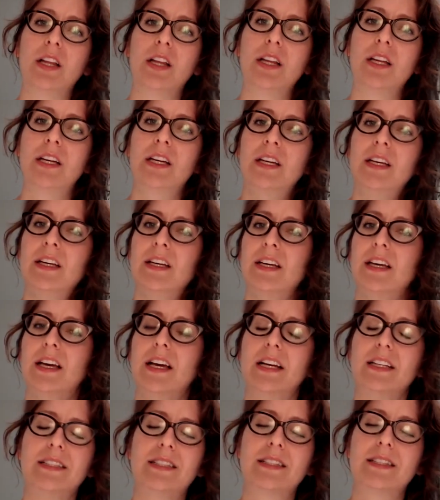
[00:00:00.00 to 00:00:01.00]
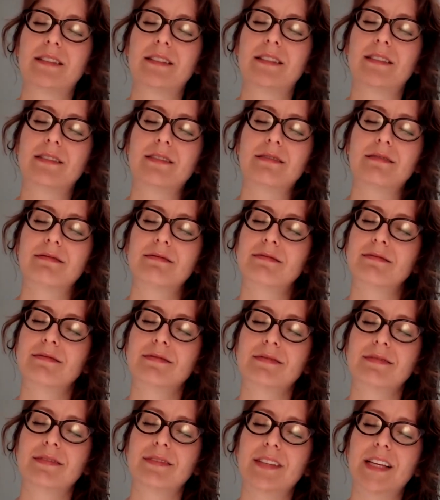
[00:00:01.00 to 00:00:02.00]
at all.
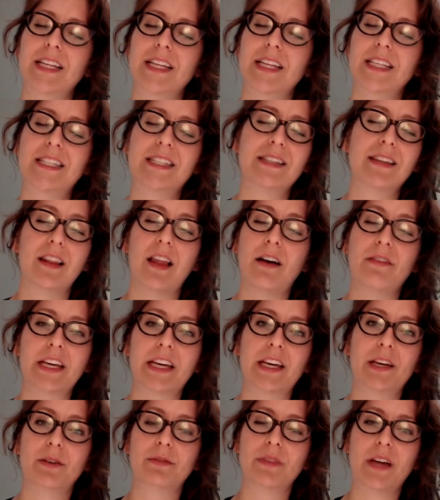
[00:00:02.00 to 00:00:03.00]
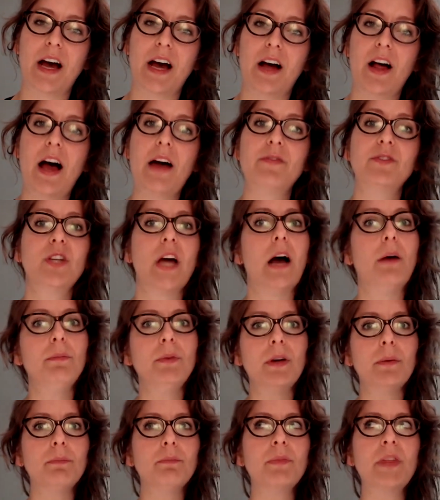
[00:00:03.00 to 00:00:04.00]
It's lovely. I'm
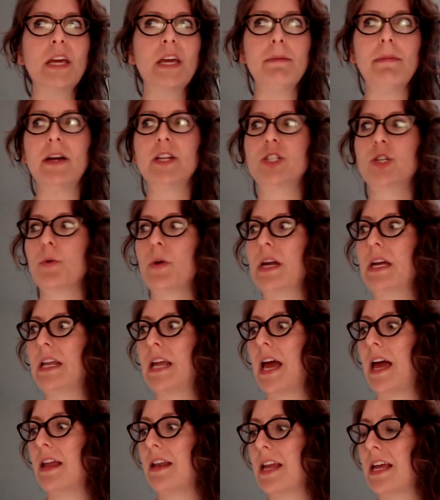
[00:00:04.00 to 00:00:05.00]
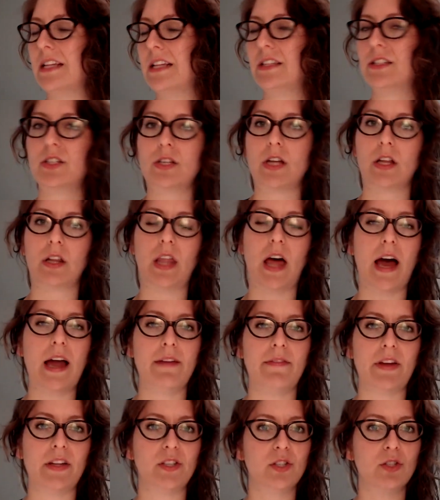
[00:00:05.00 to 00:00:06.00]
thinking about doing a
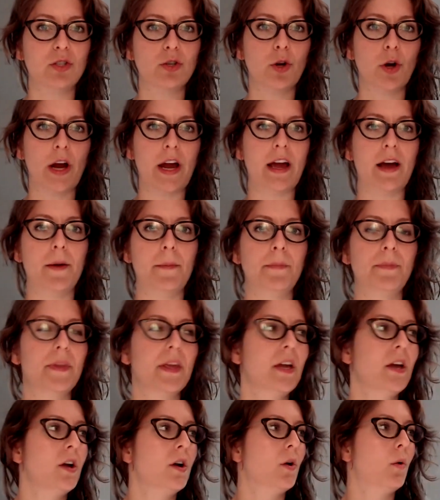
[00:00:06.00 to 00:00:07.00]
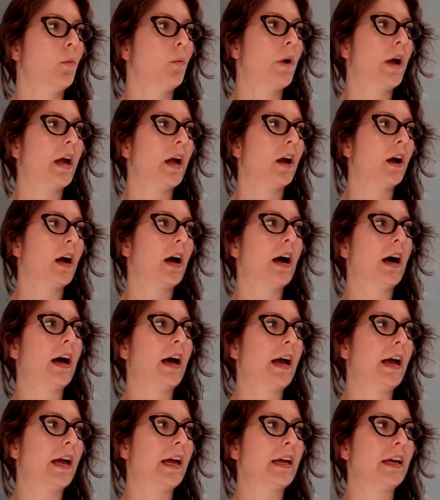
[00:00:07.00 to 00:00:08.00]
live Instagram where
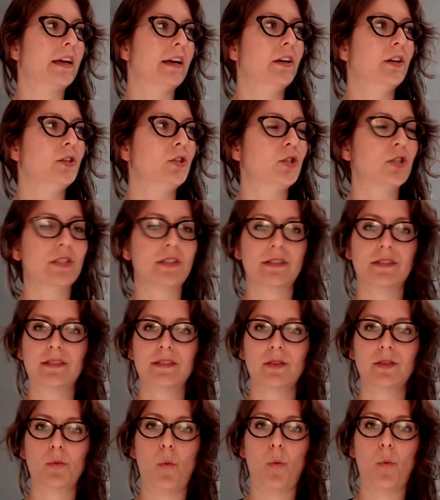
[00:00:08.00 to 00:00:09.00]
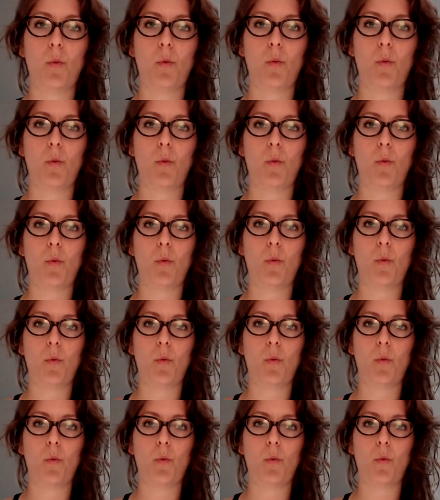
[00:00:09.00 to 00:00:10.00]
I just walk around
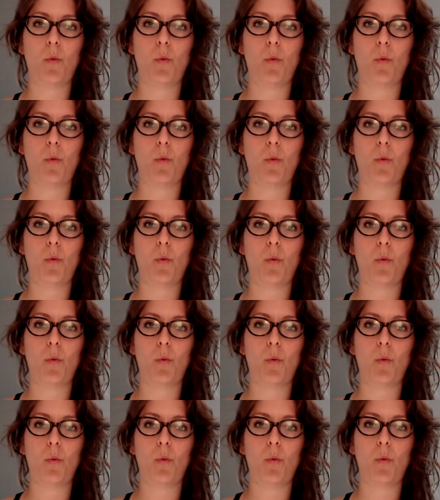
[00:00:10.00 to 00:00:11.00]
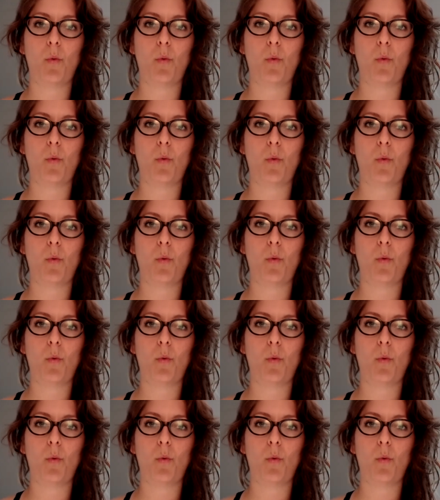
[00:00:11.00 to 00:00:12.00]
the house so you can see where I'm
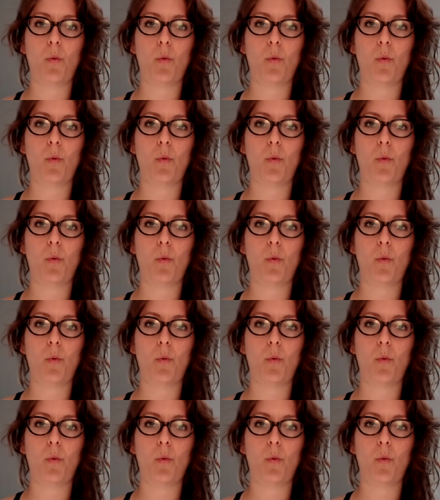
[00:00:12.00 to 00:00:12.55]
staying because it's